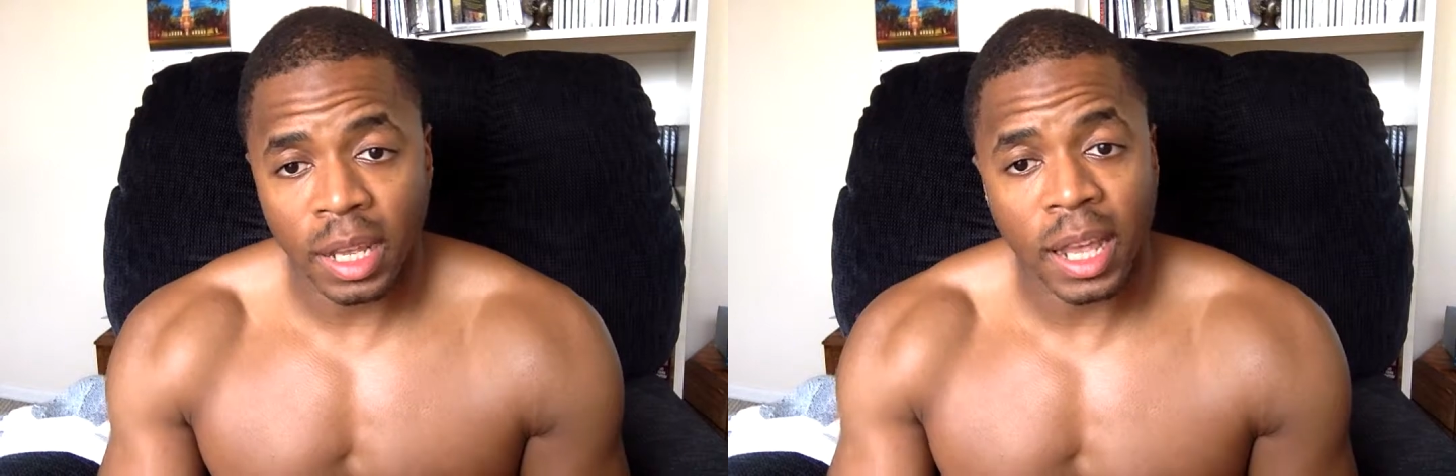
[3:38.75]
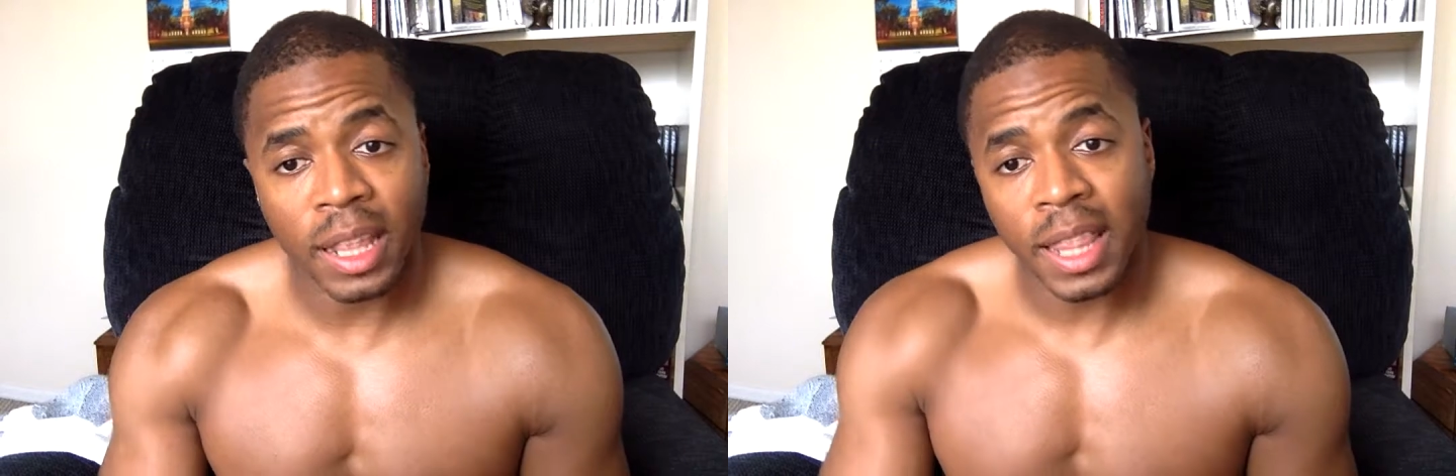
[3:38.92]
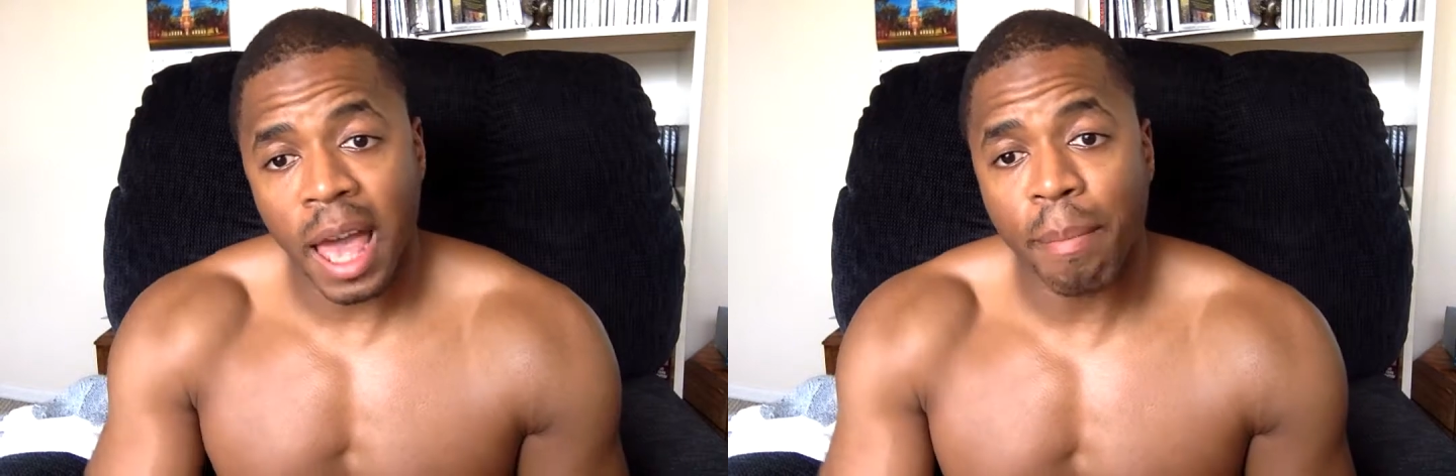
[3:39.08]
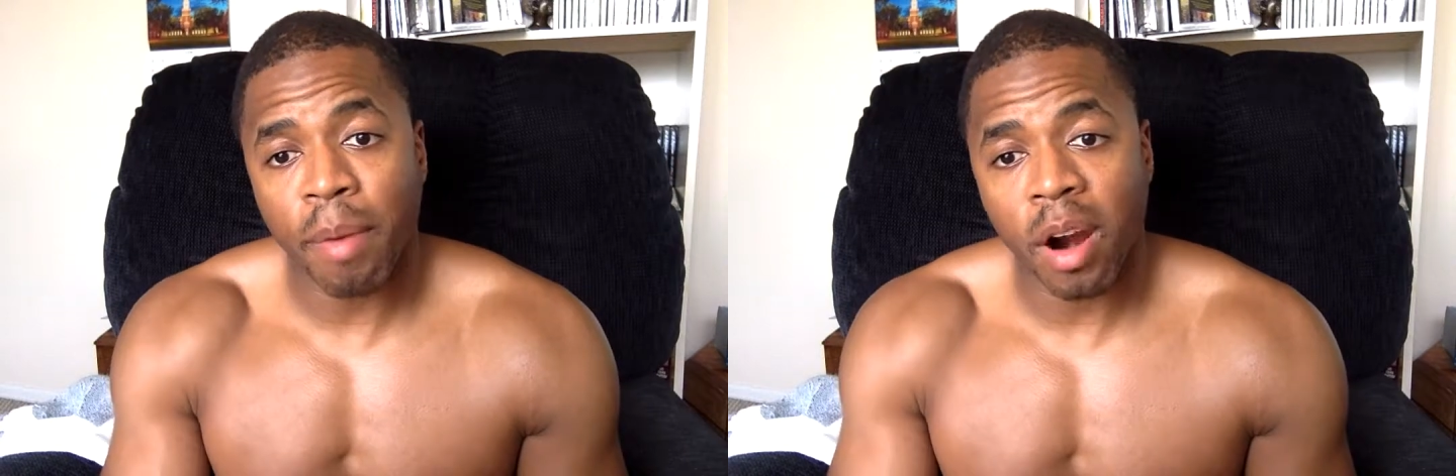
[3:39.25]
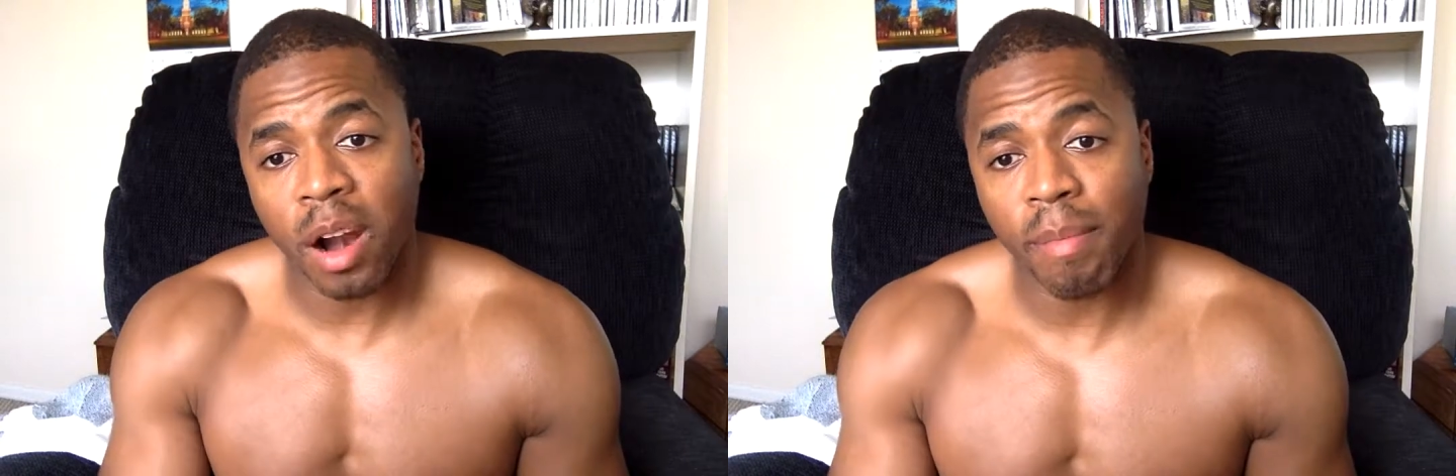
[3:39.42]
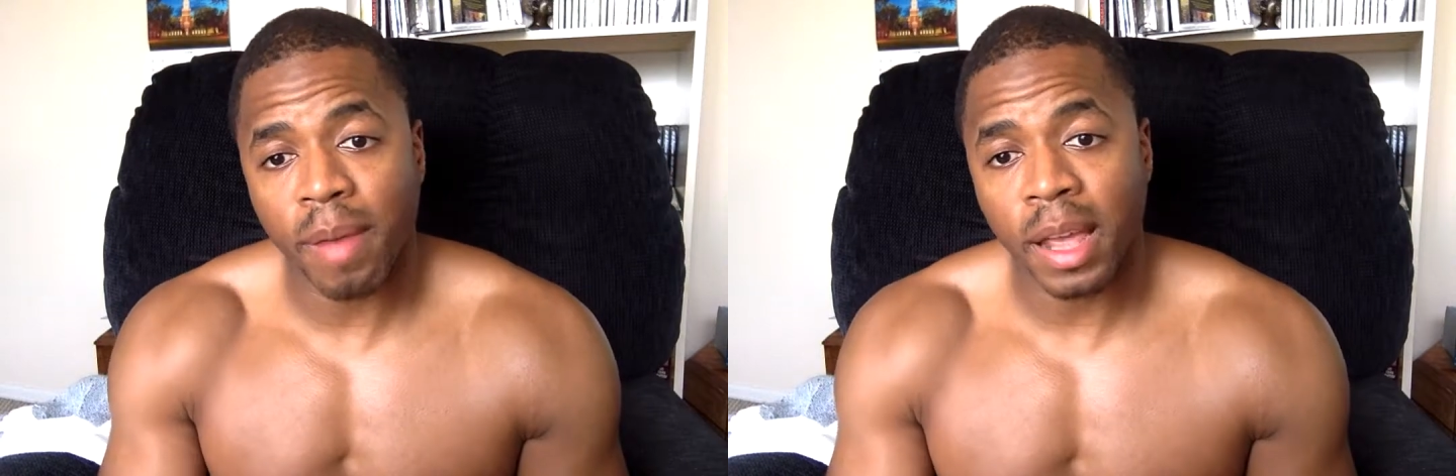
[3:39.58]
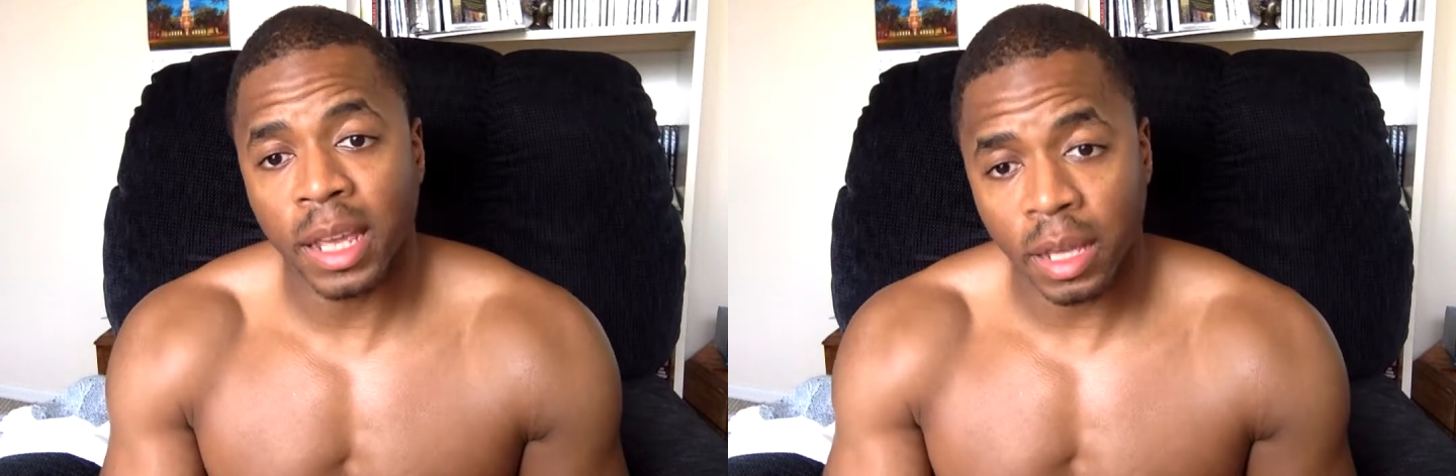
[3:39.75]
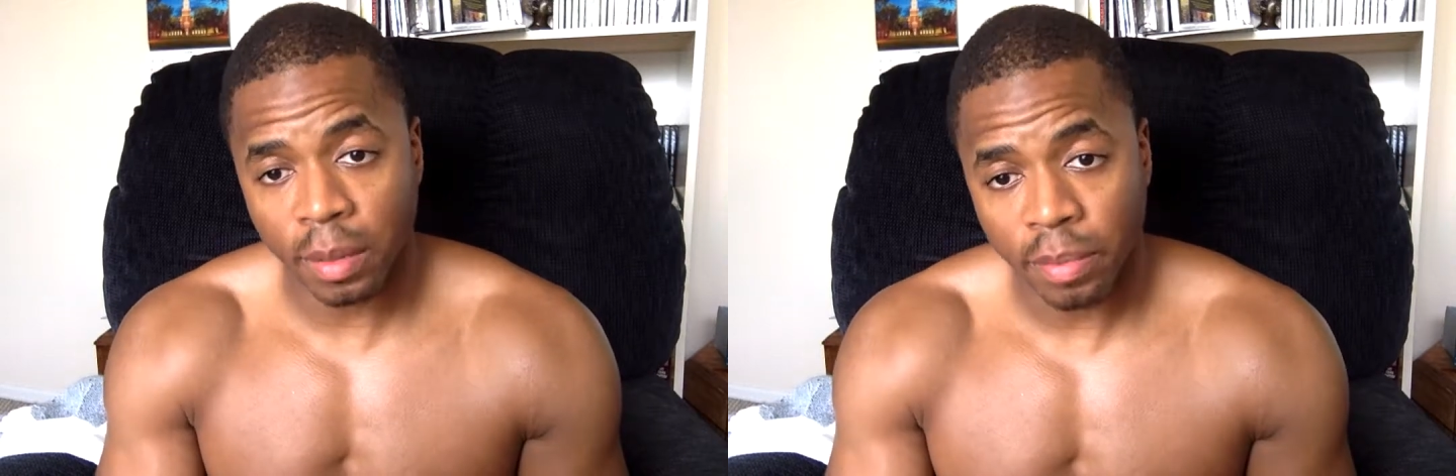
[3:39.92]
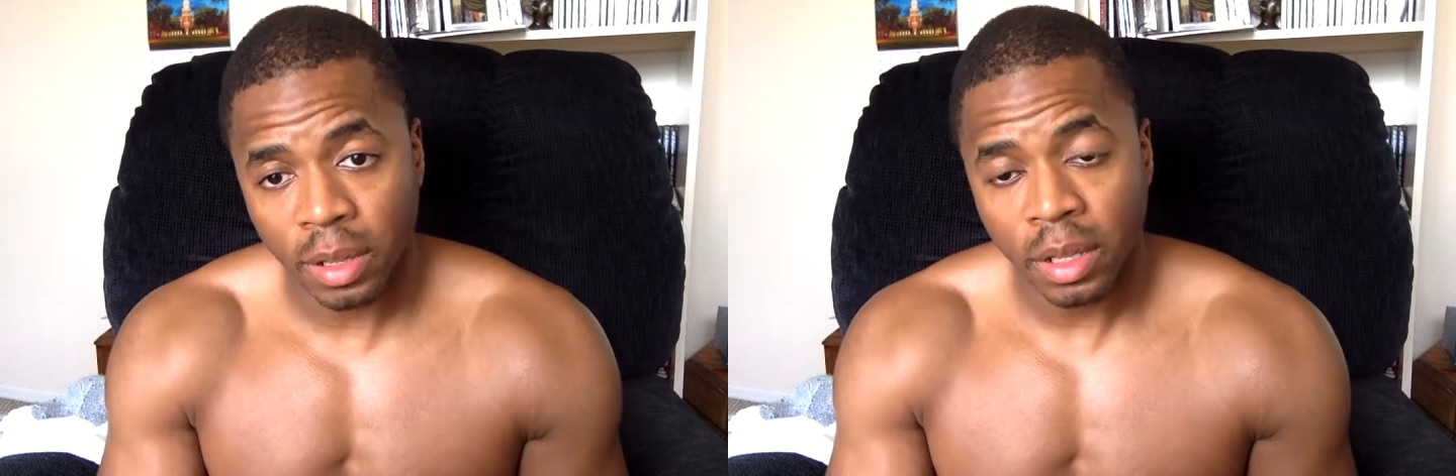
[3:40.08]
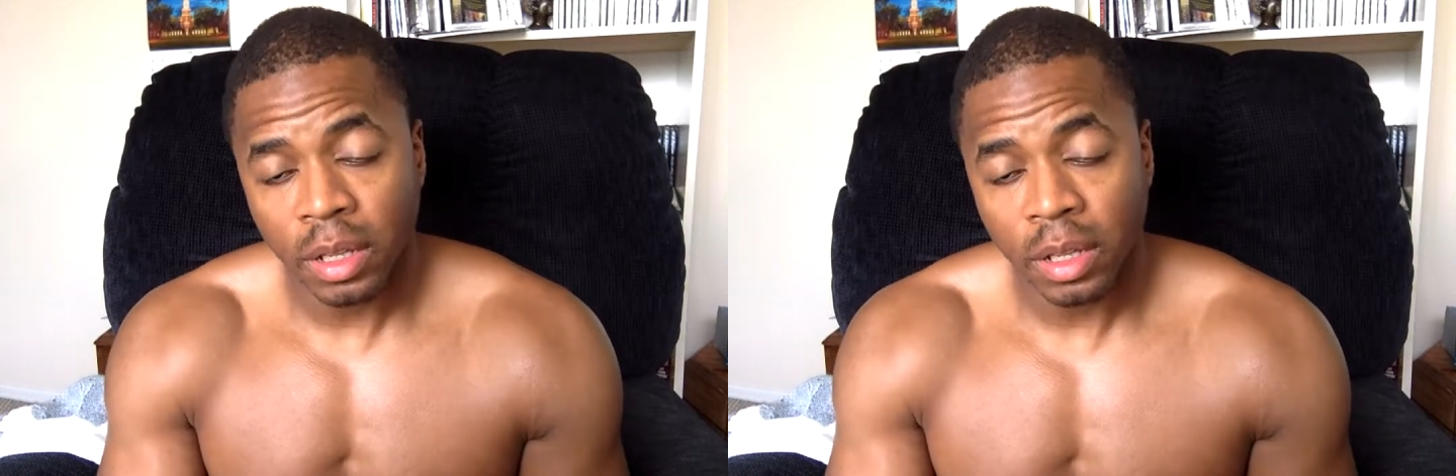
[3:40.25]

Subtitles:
in that part of my hip.